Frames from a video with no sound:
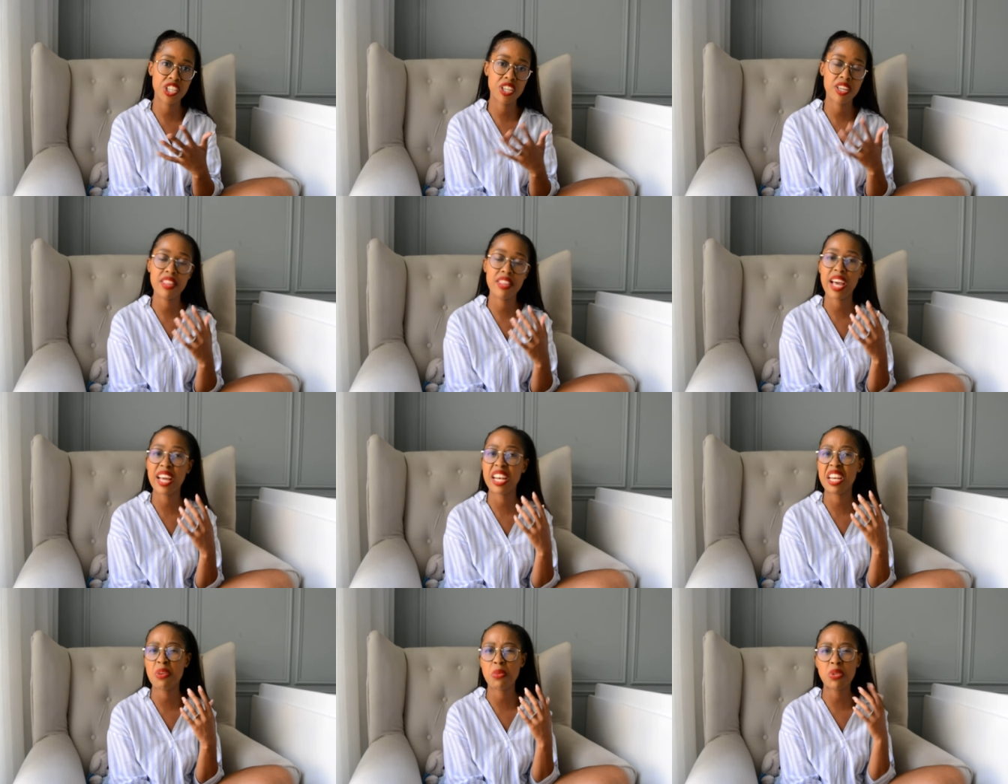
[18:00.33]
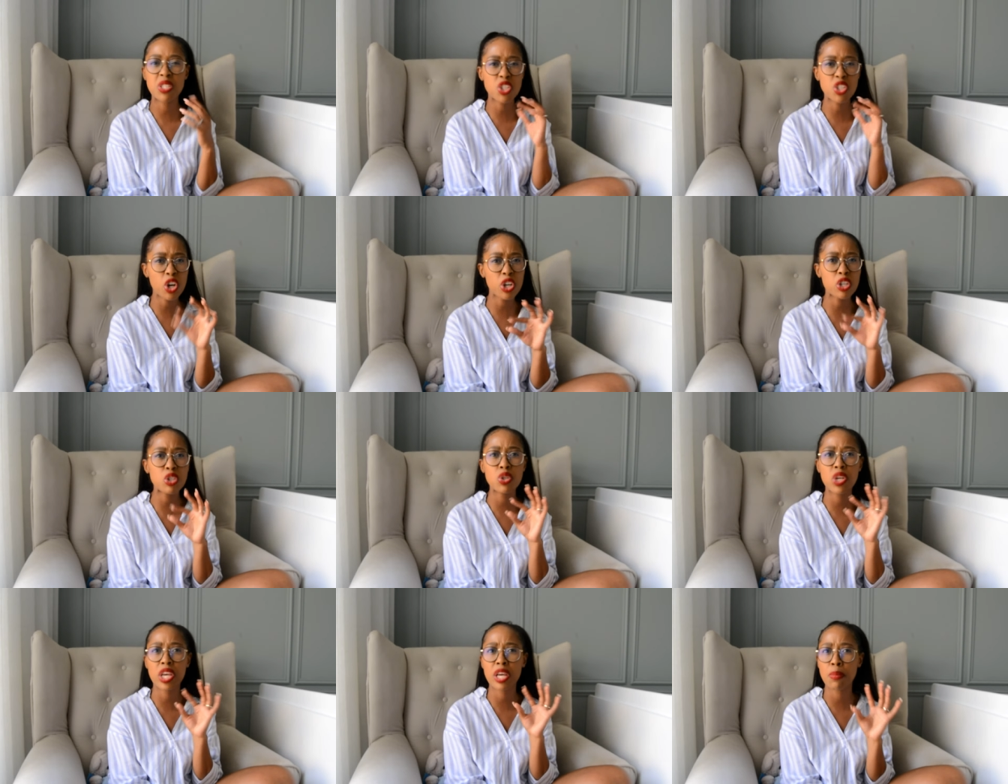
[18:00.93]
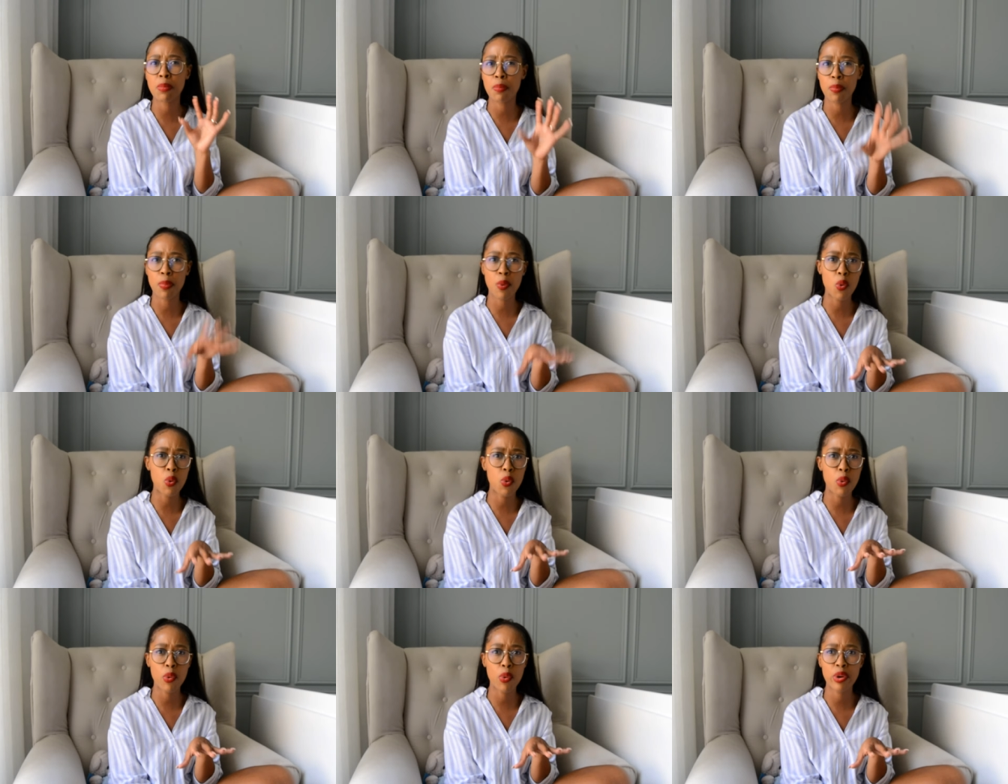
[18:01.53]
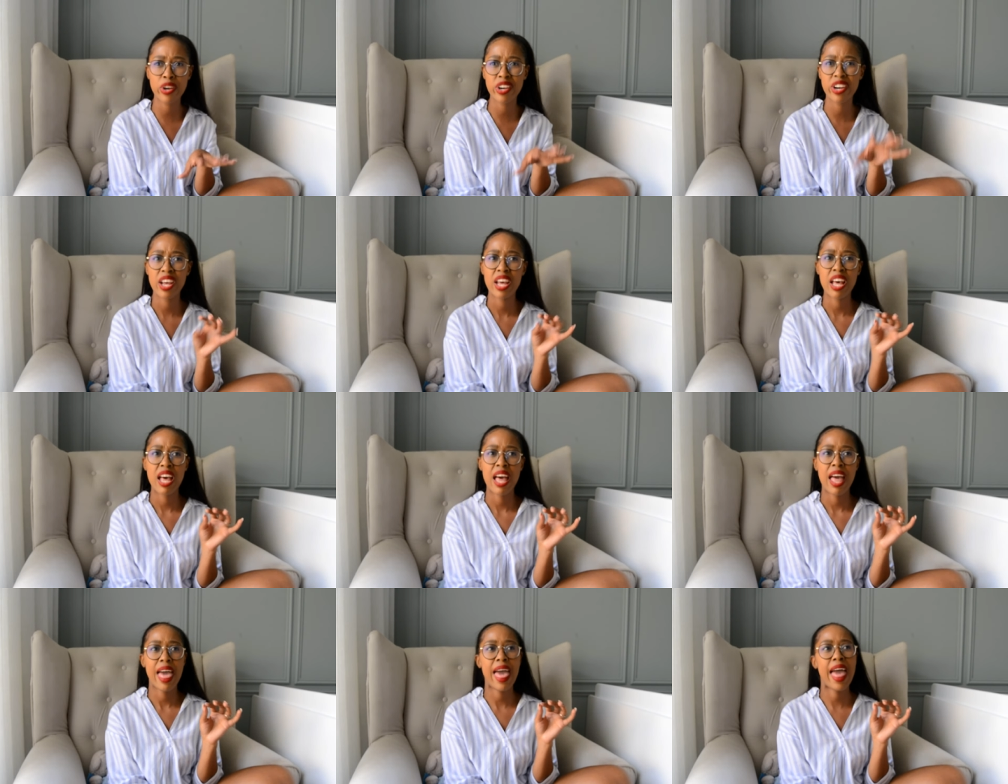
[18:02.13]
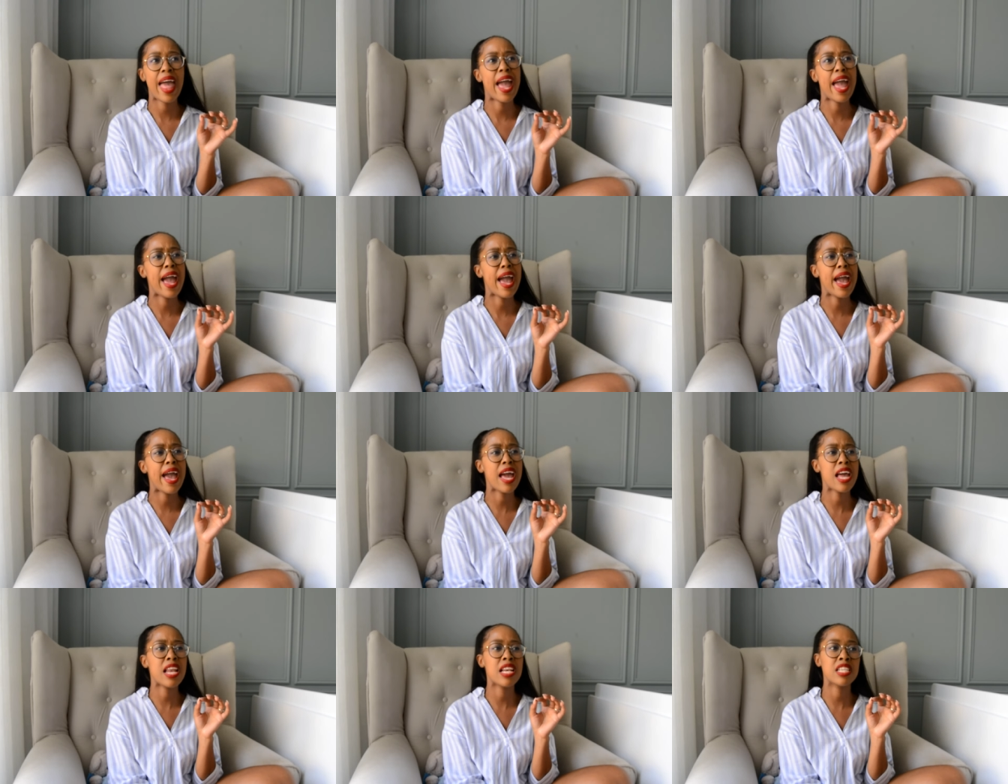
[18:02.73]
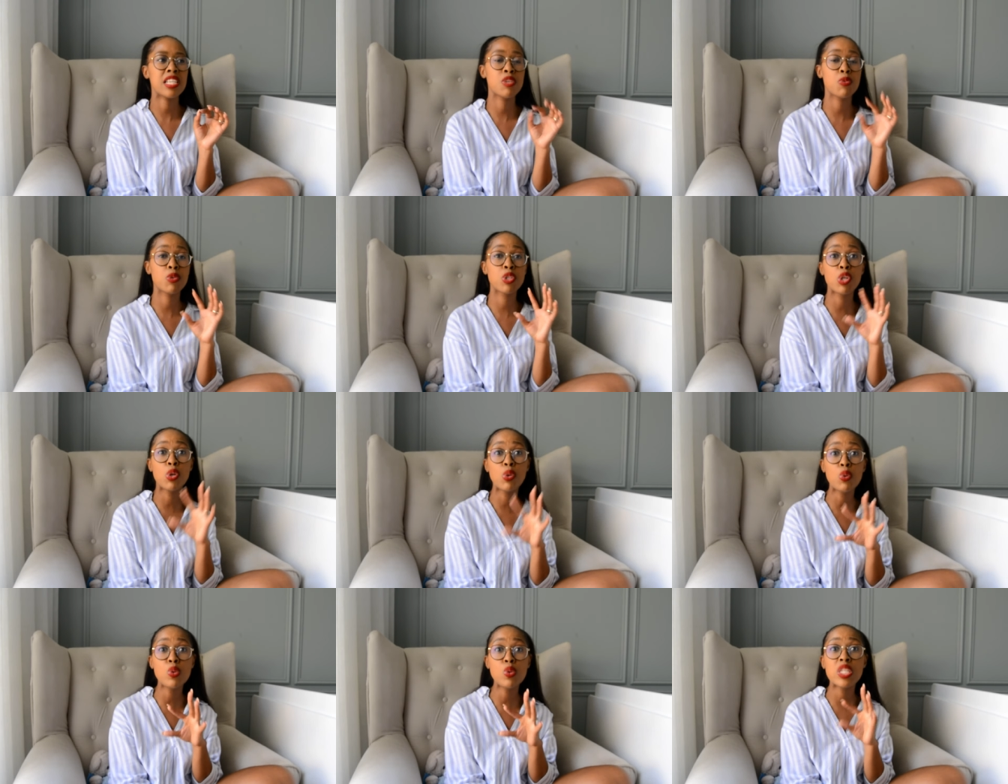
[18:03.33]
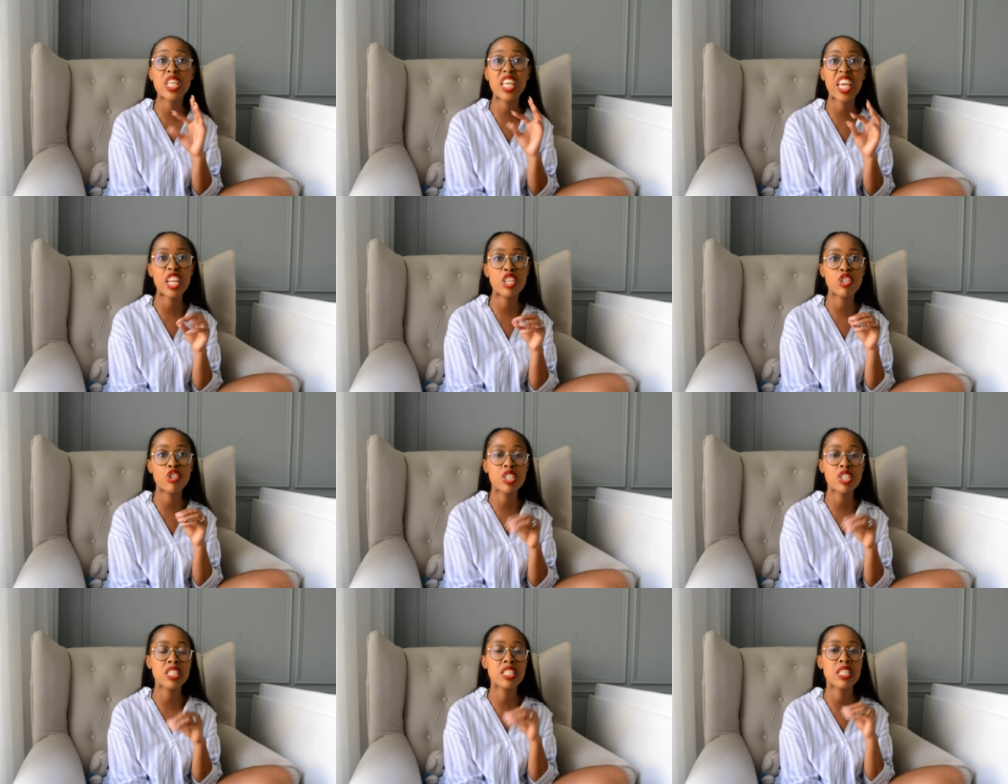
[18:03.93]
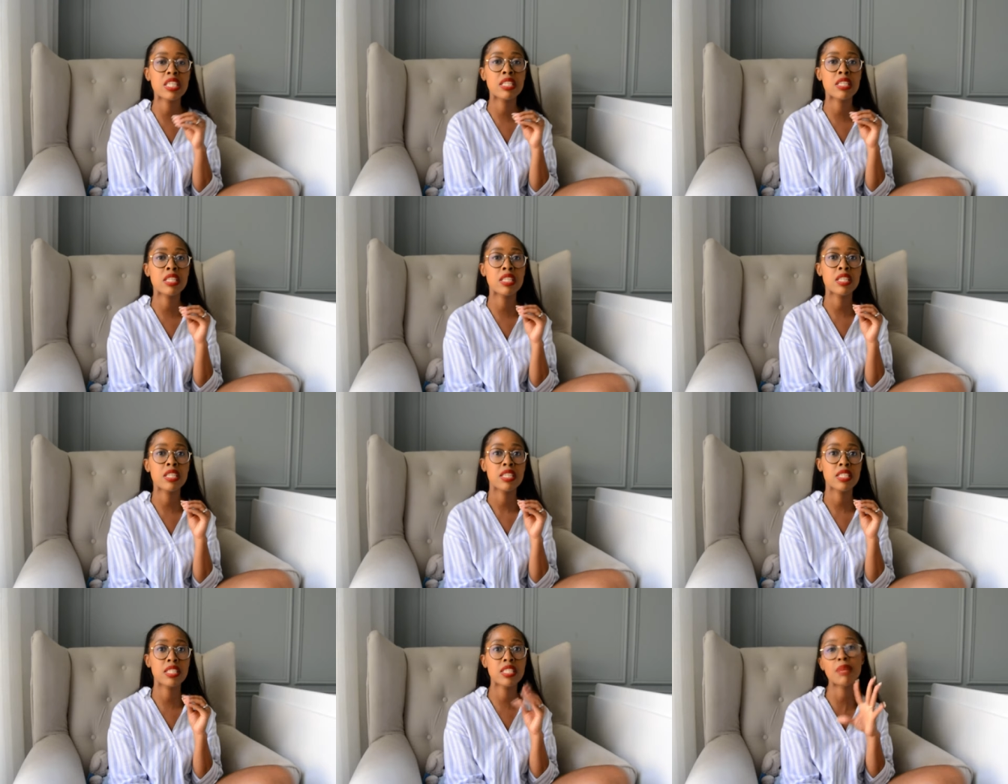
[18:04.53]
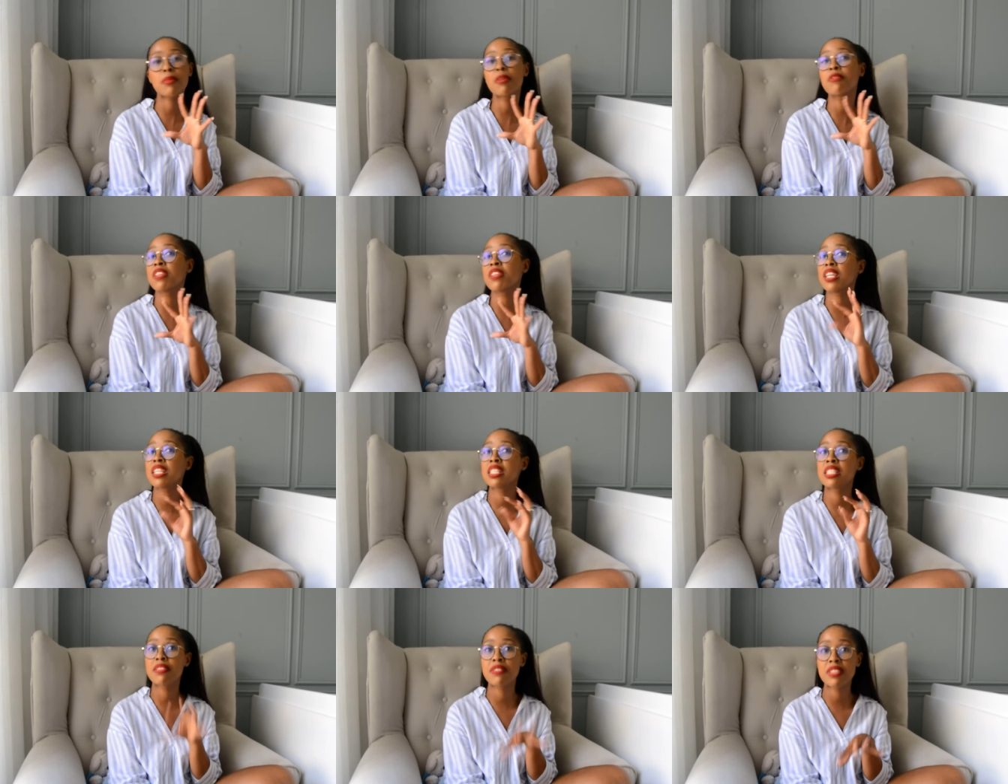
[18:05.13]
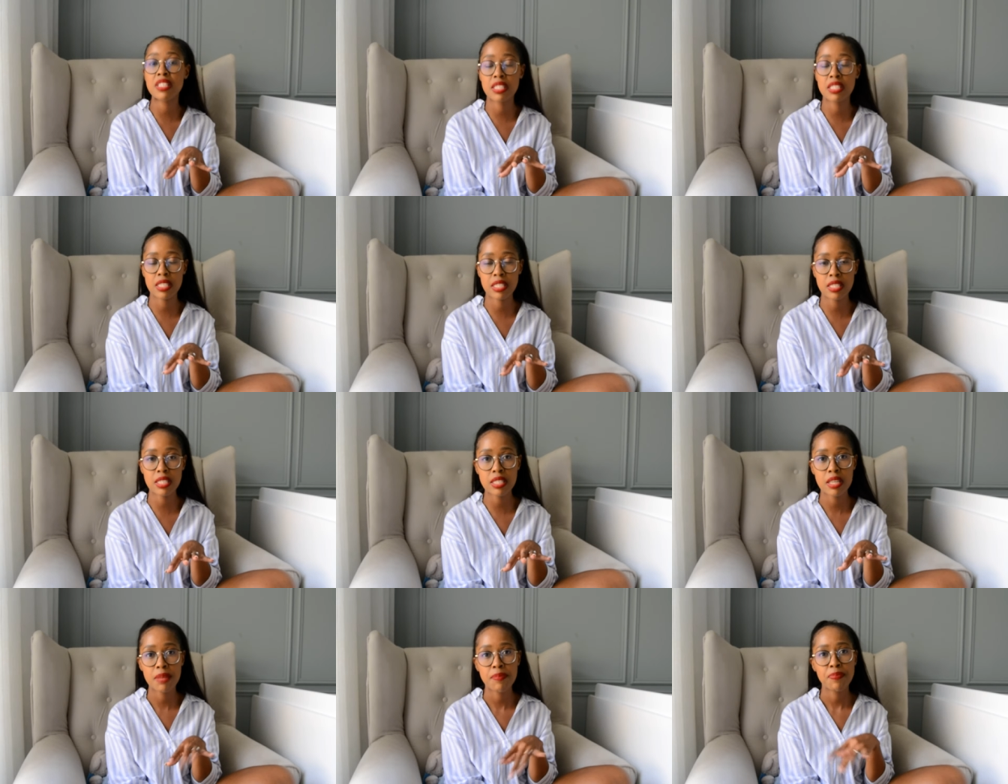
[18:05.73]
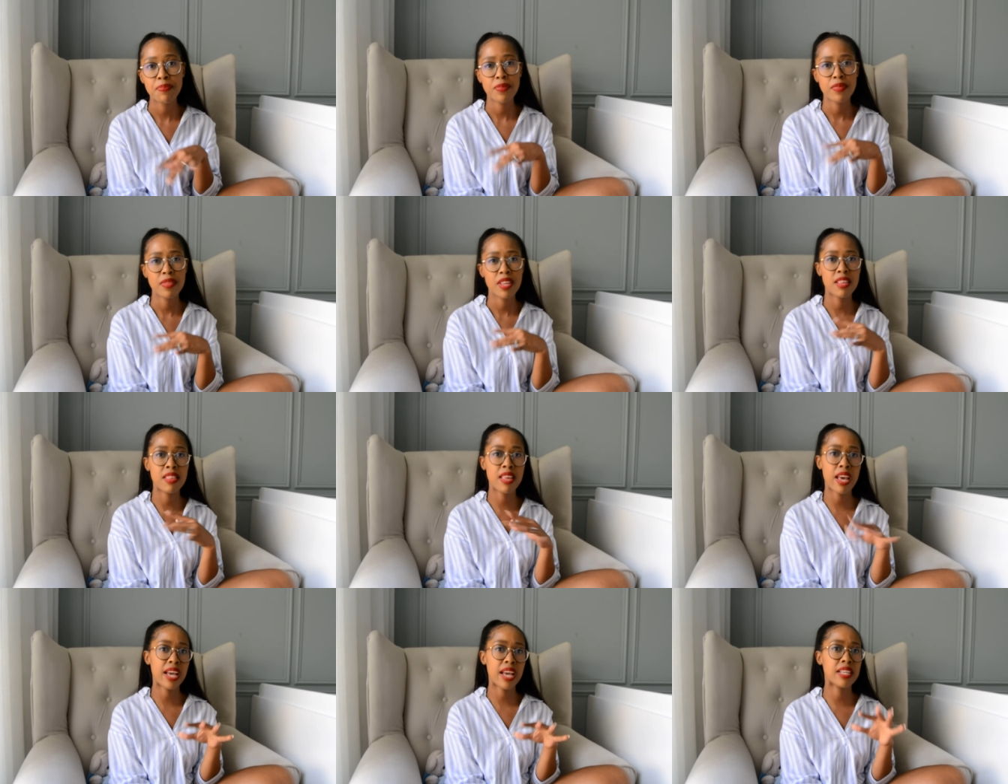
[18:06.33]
last year that he was starting to get bored and he was losing interest in some of the activities